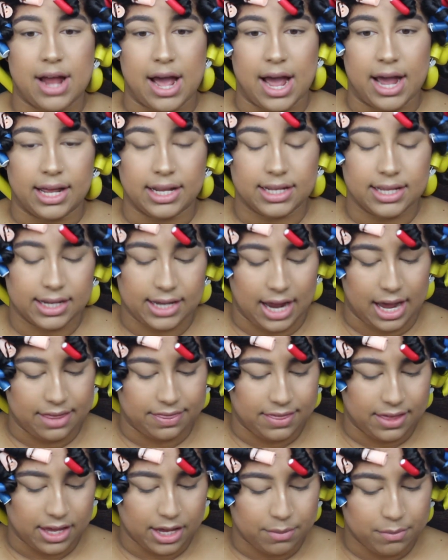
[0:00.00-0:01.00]
an eye look, I
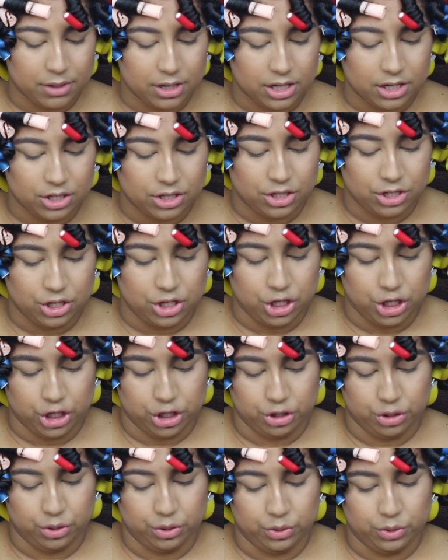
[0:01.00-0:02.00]
think I'm gonna
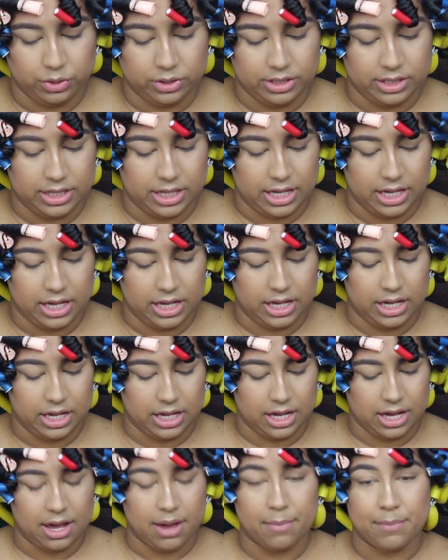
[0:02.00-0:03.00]
use
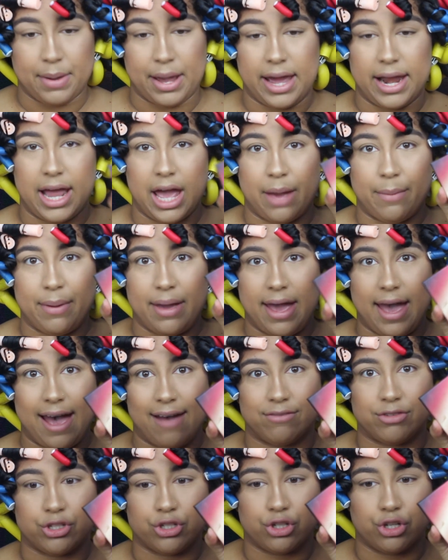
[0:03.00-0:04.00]
the Bad Habit
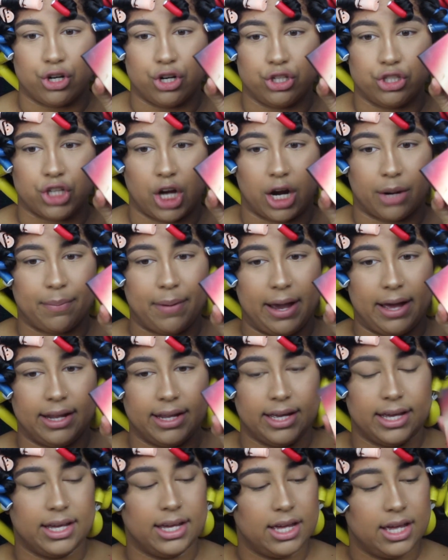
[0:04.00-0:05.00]
After Dark
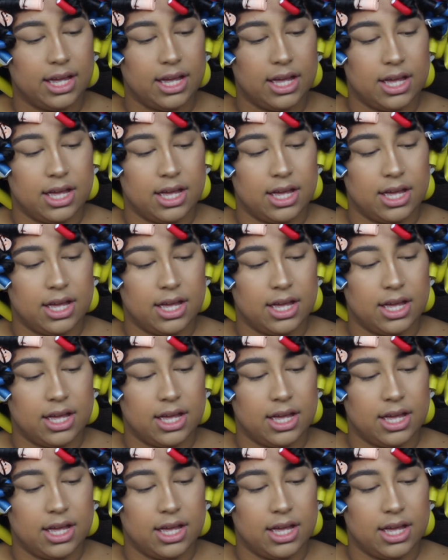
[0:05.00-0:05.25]
palette.